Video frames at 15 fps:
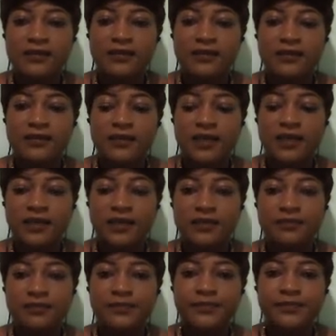it
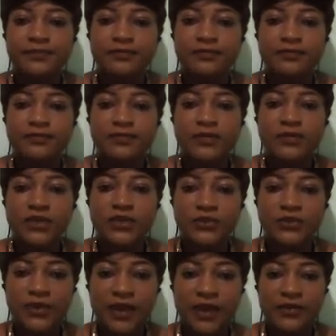
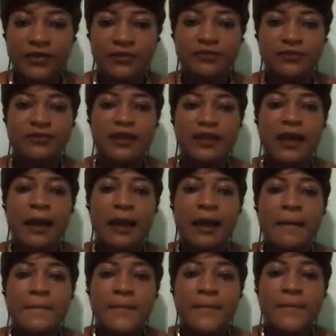together.
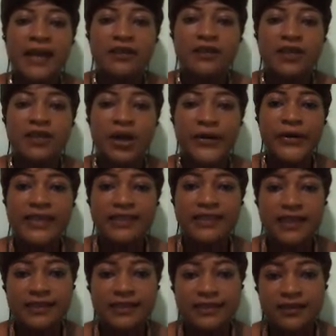Mark the correct
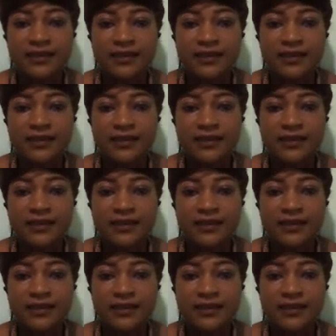answer.